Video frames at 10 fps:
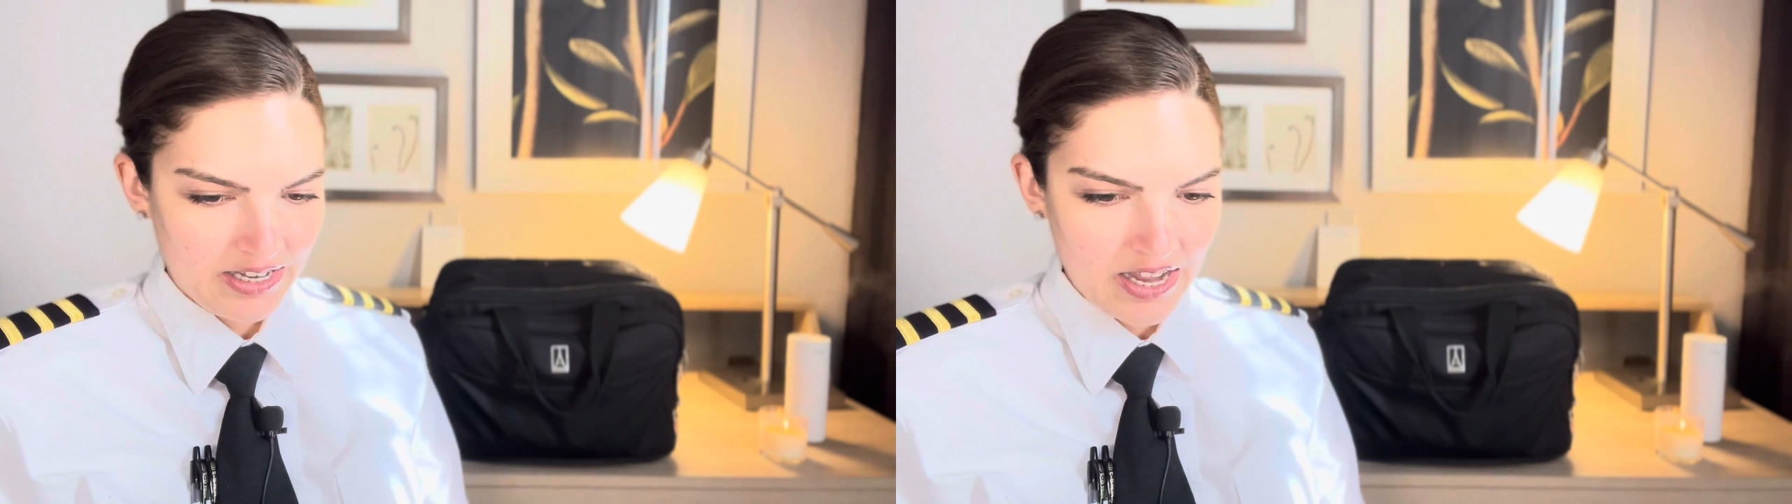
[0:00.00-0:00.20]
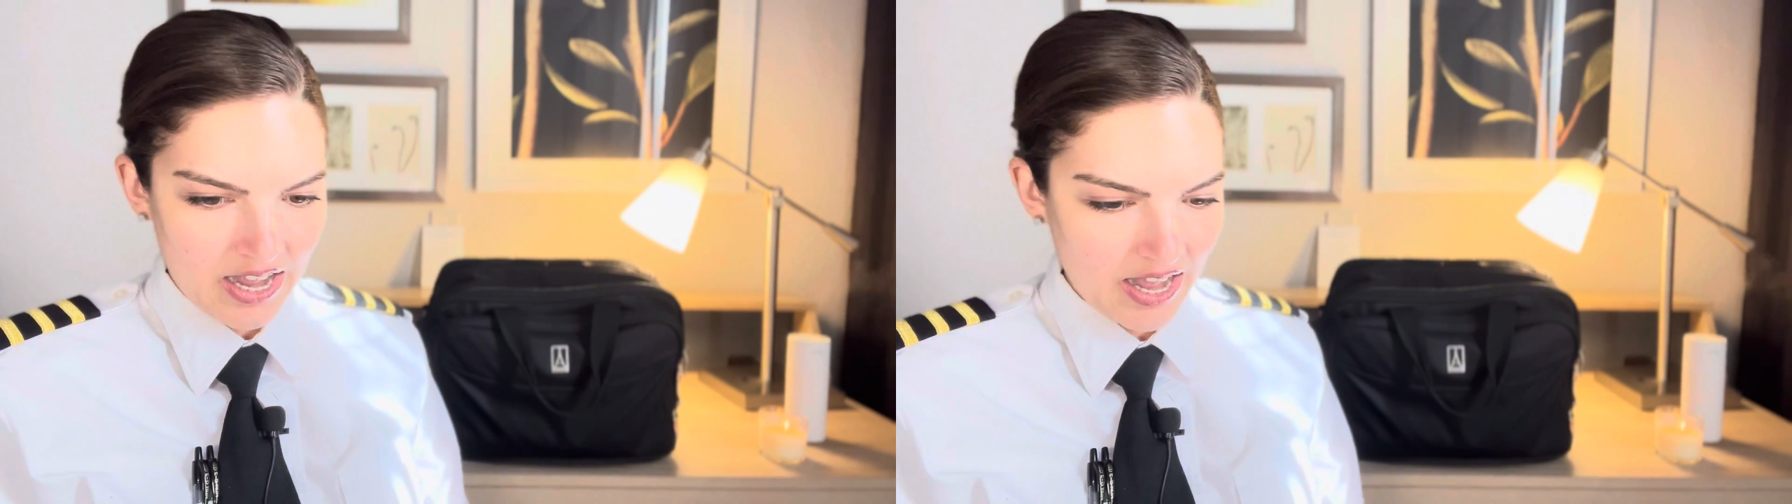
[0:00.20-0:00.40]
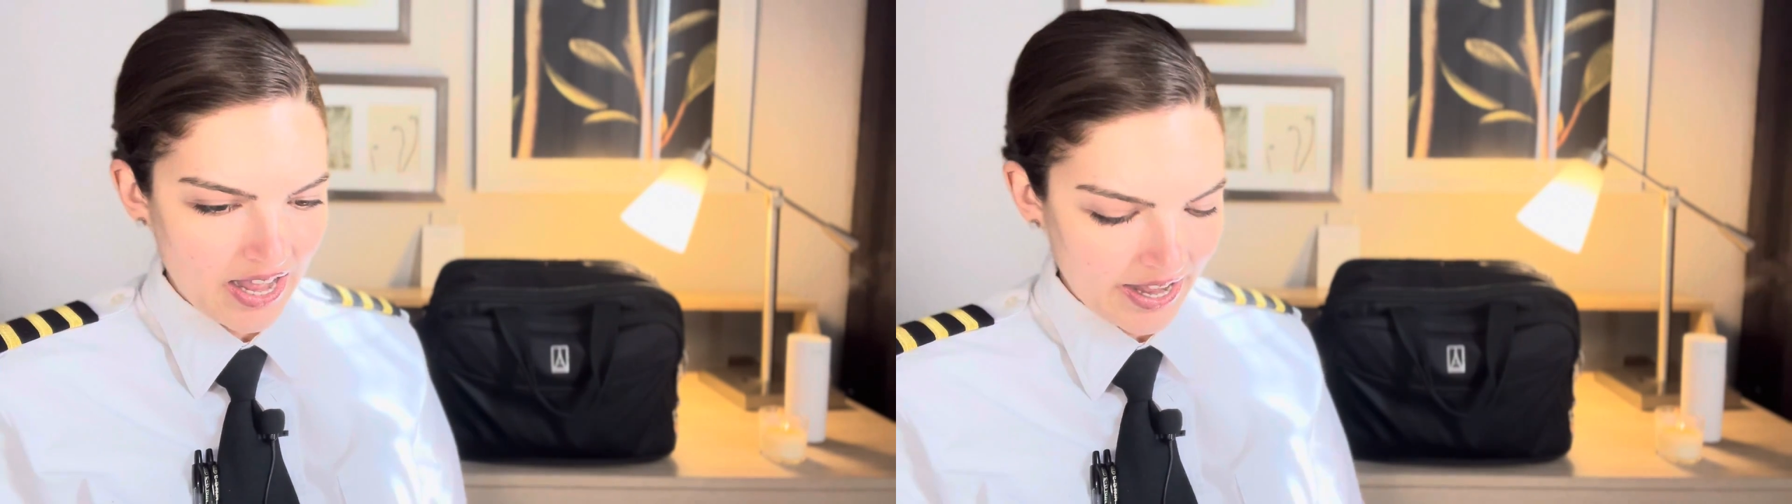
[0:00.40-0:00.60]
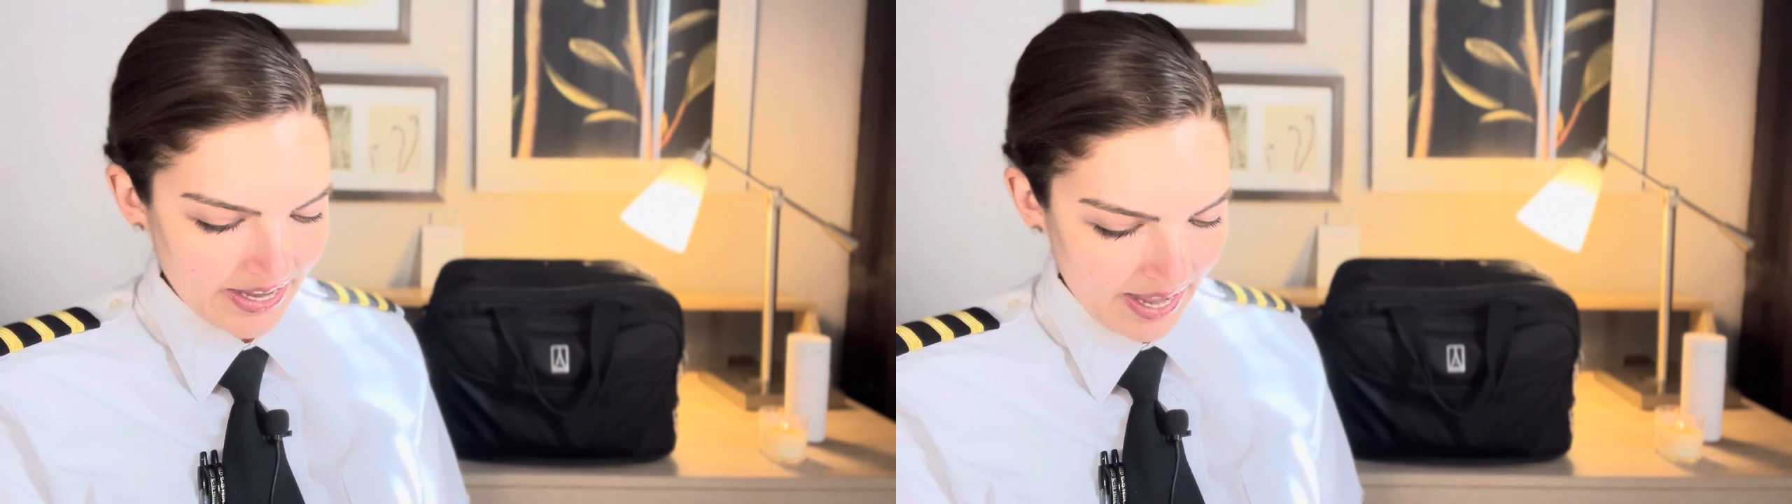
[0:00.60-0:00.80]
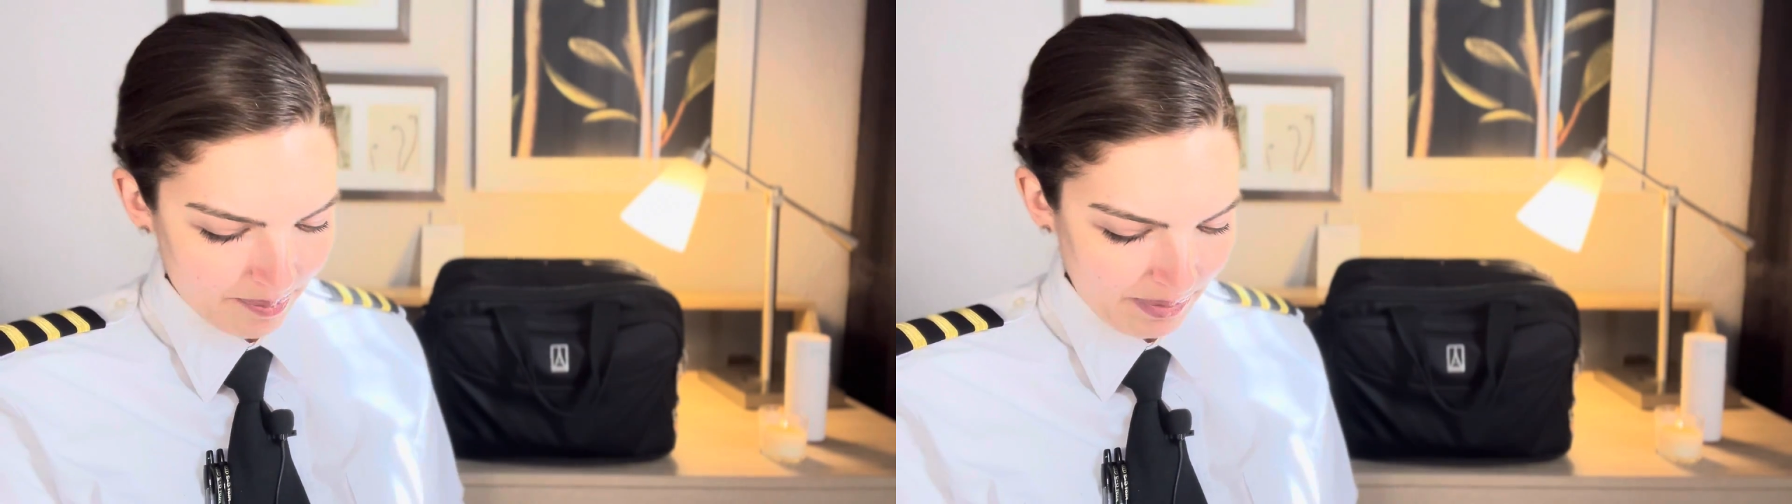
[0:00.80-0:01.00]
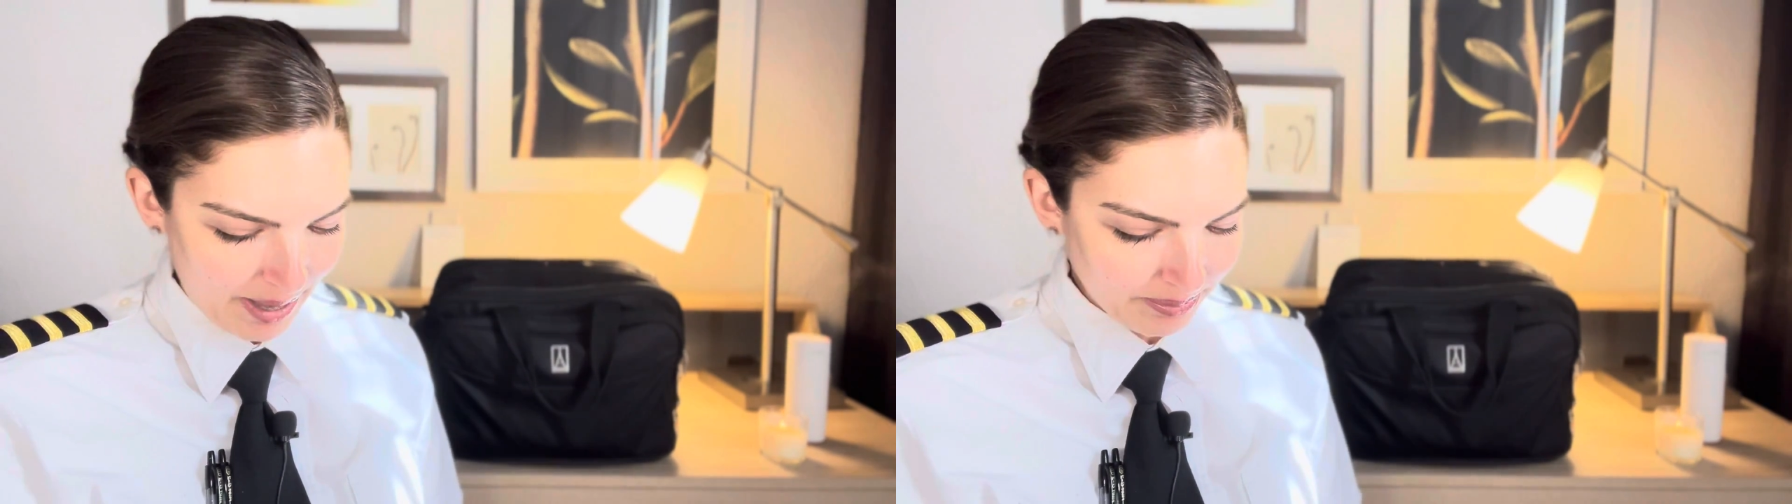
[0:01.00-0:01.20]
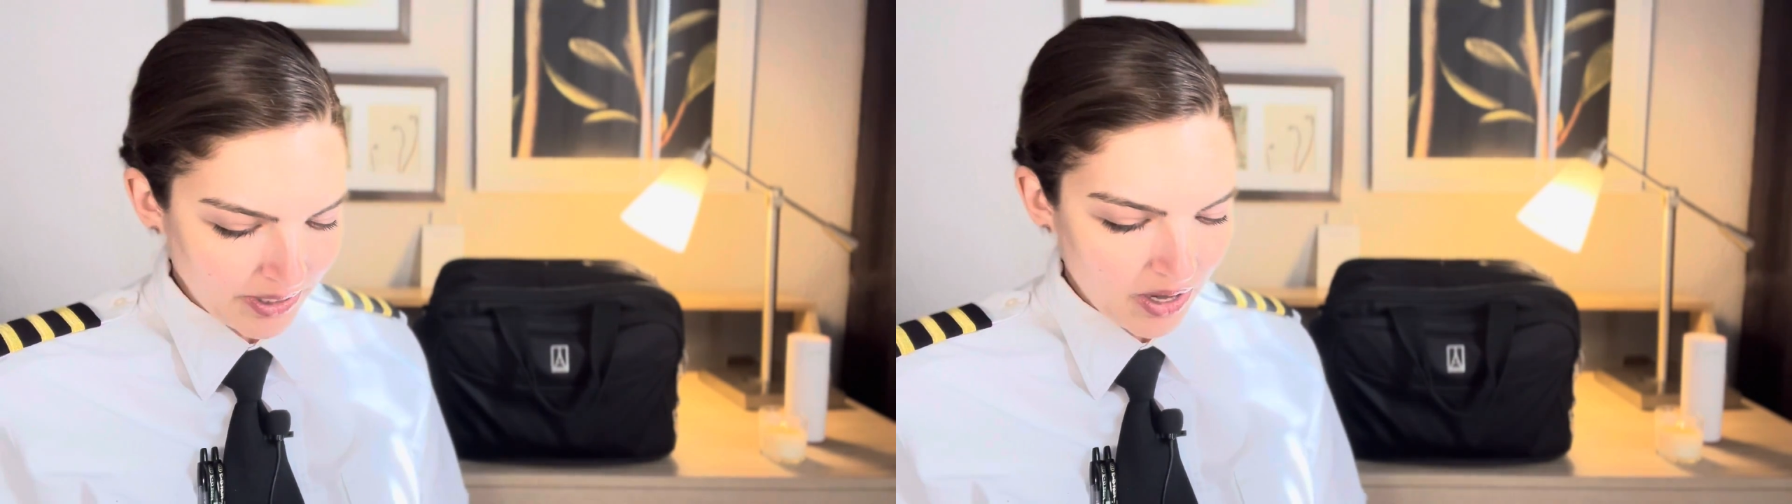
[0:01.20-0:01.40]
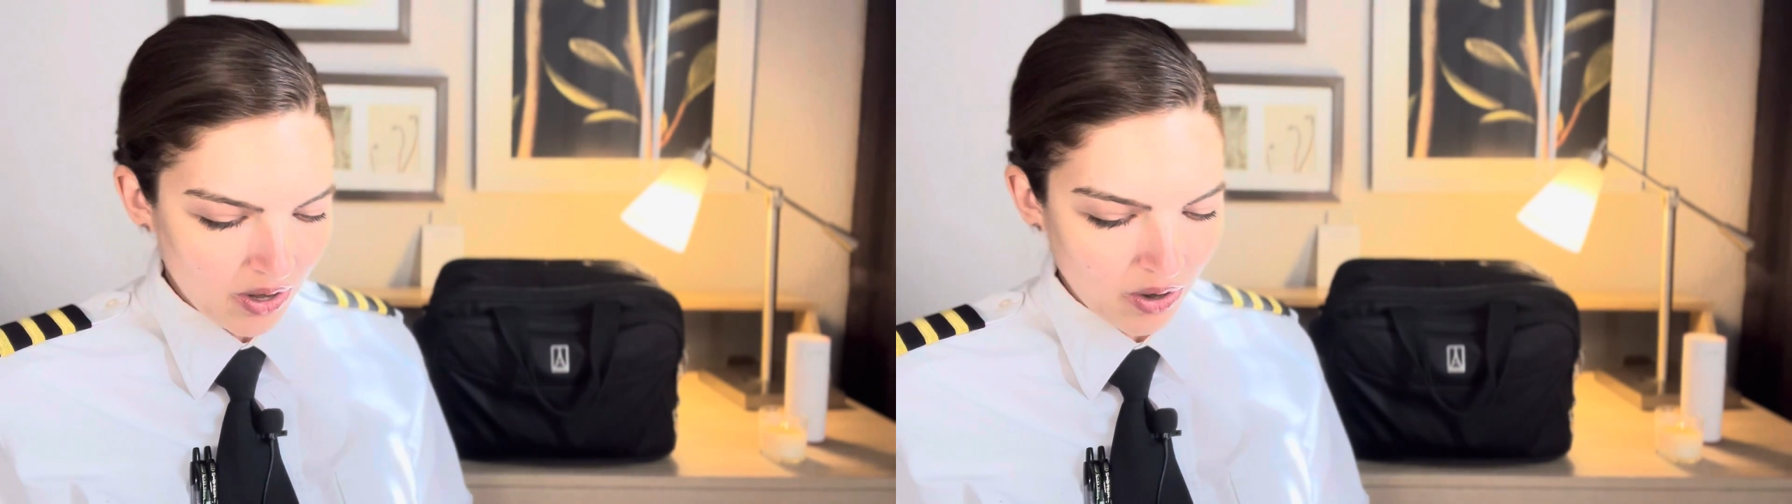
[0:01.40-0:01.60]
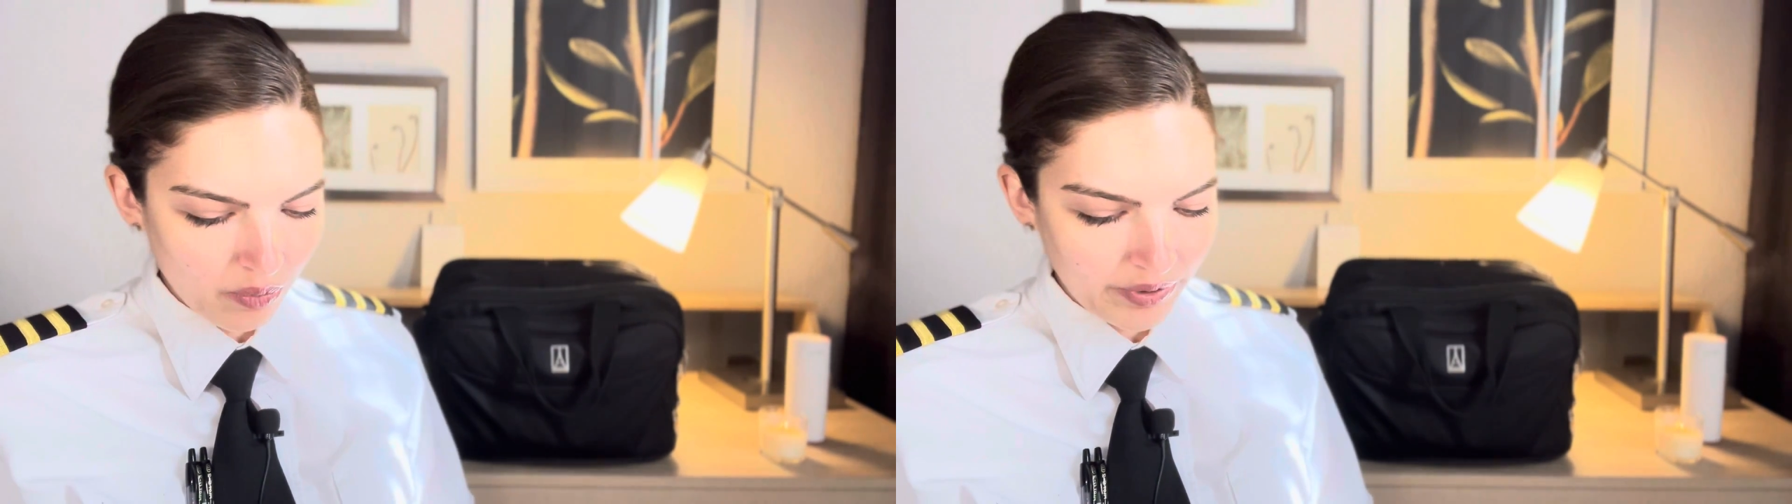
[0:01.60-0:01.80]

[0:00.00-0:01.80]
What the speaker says: Yeah, Pepto,